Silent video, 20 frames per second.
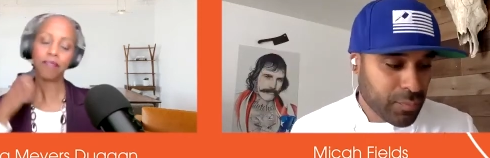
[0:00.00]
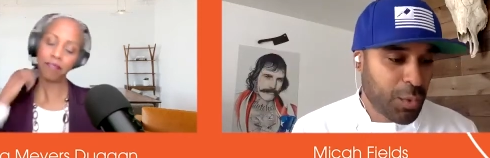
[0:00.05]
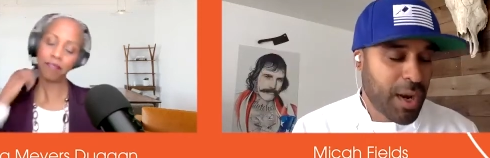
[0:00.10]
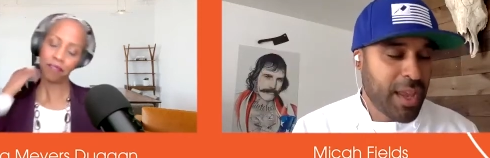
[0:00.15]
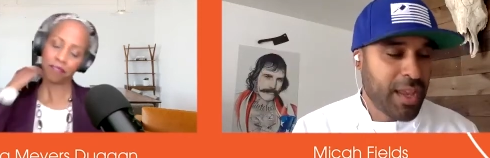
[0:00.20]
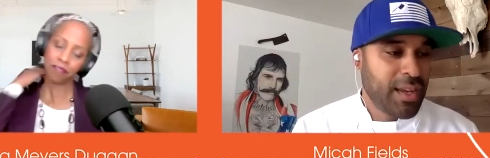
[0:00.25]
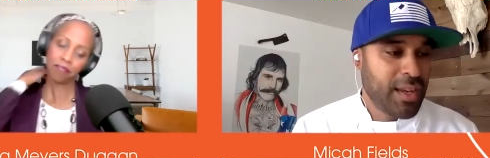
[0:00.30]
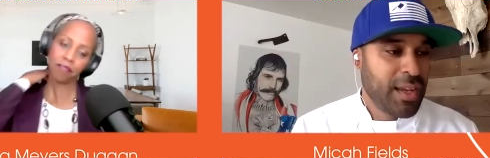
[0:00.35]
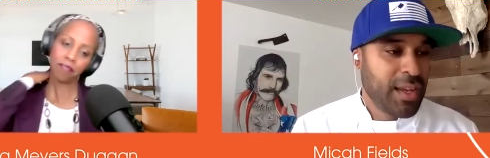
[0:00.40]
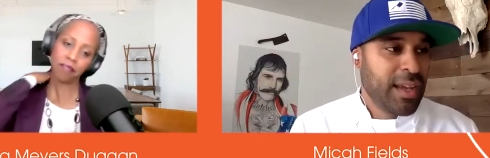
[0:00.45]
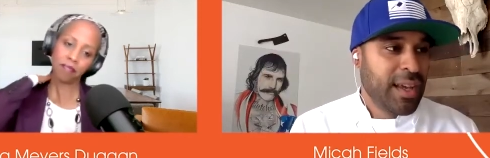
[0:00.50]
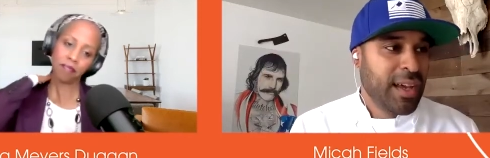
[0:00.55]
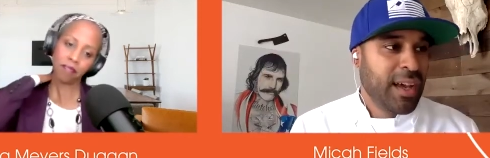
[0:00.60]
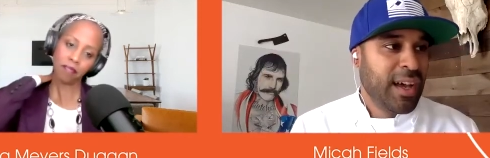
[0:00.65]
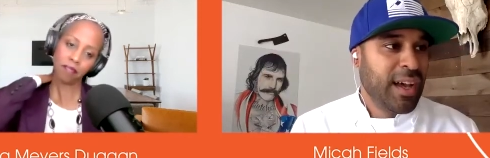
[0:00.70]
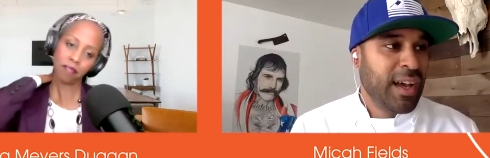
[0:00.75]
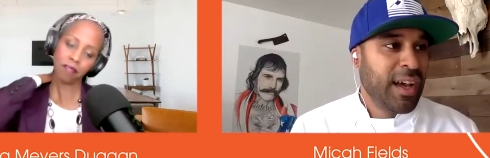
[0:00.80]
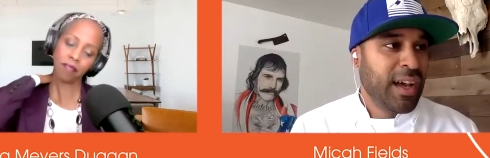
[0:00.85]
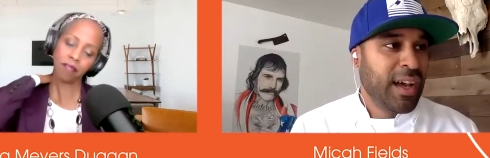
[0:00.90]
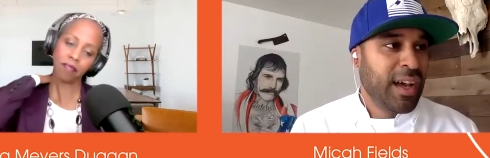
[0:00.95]
Speaker 1: right?
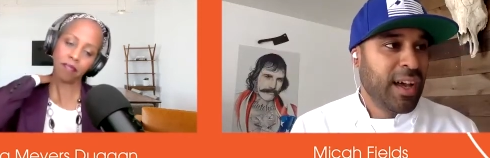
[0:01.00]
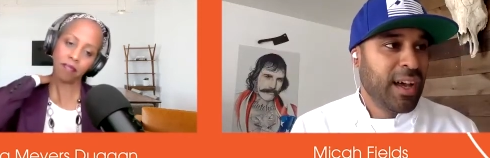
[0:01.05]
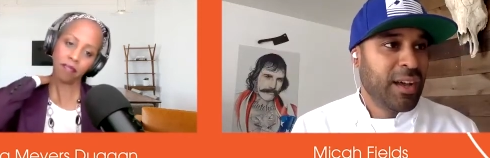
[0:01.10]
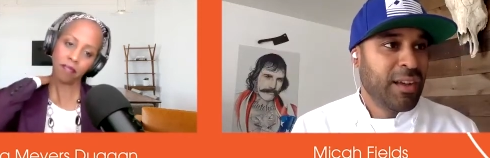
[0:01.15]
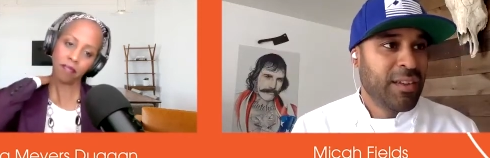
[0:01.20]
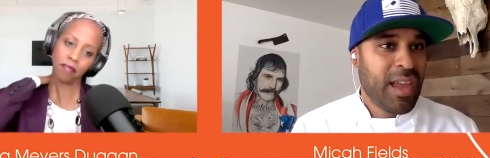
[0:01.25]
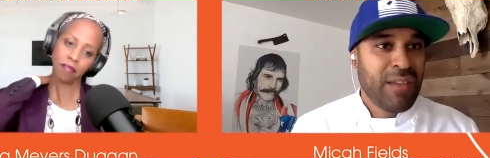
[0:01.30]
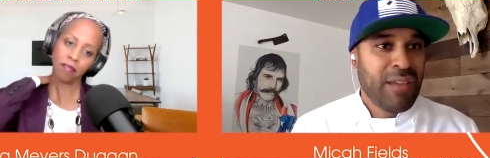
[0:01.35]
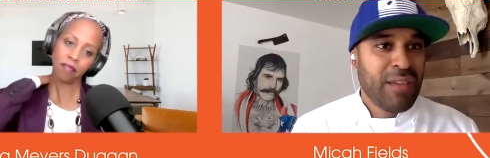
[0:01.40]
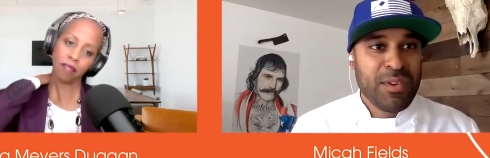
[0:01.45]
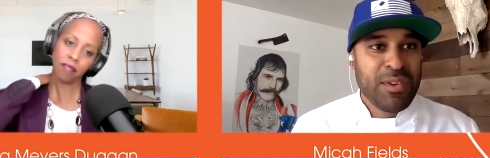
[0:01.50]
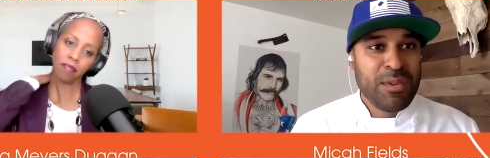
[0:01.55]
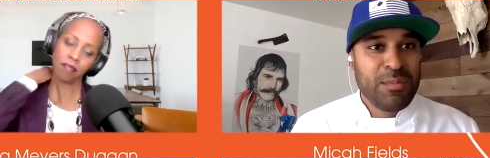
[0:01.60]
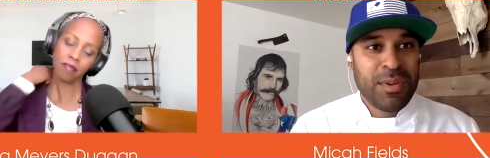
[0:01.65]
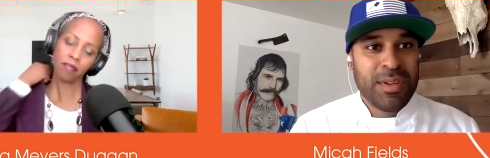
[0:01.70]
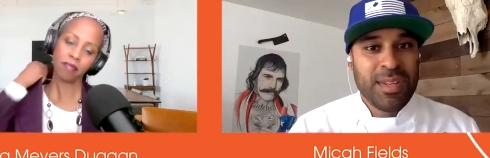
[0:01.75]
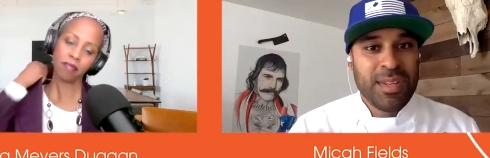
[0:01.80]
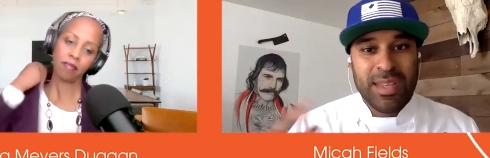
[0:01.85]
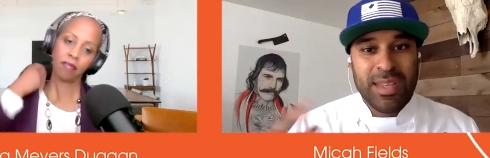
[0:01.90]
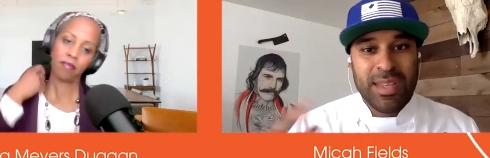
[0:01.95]
Uh,
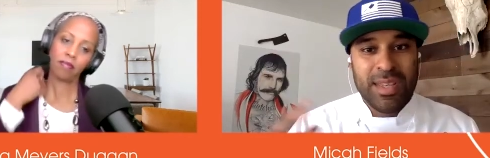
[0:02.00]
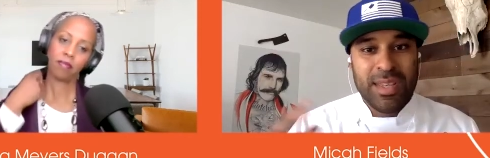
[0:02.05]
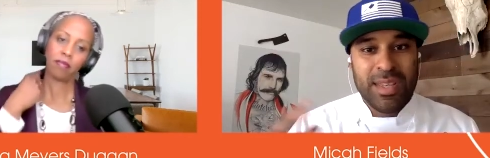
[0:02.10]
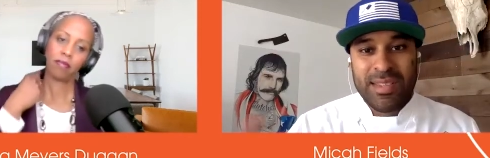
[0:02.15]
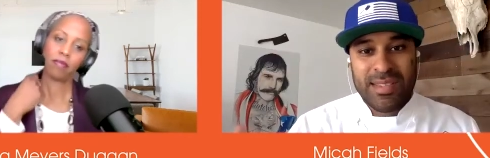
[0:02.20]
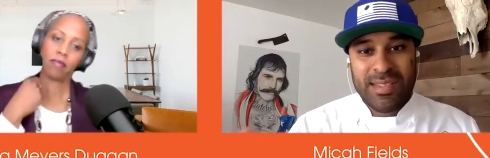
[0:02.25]
everybody